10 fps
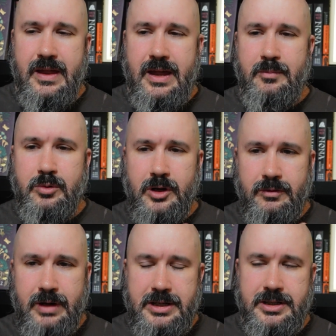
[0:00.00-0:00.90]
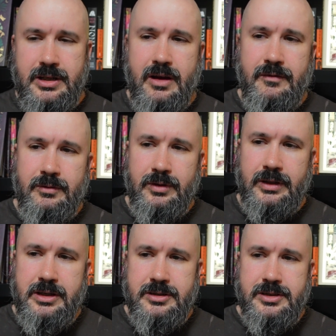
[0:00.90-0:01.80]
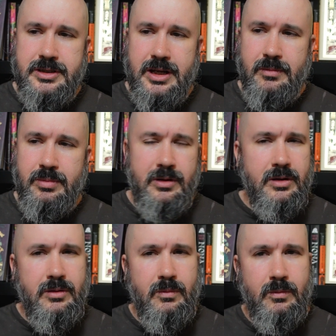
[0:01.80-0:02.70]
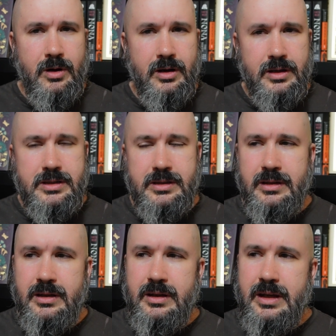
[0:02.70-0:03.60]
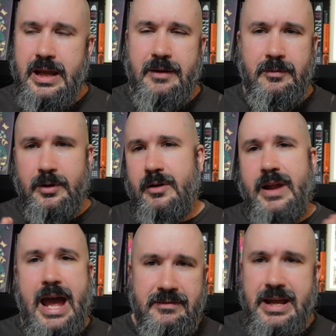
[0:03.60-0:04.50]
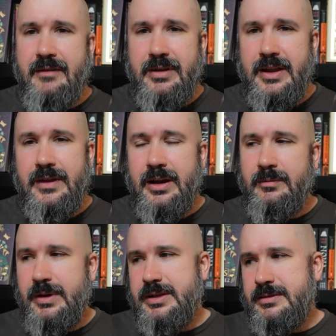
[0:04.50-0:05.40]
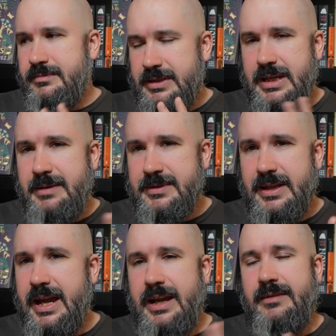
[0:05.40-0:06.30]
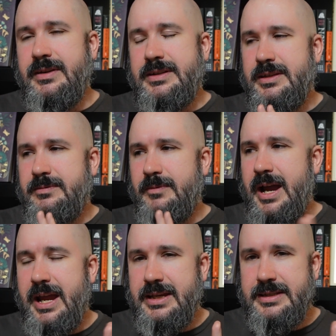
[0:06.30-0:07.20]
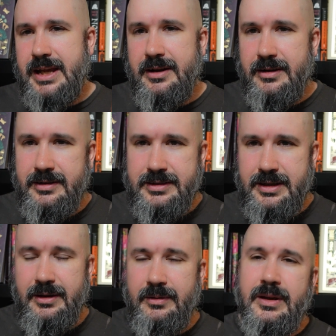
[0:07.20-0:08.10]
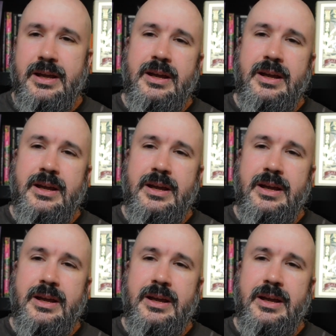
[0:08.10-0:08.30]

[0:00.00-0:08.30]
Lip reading: The progression of the relationship worked if we're going to have it in there, which seems like this is YA standard. So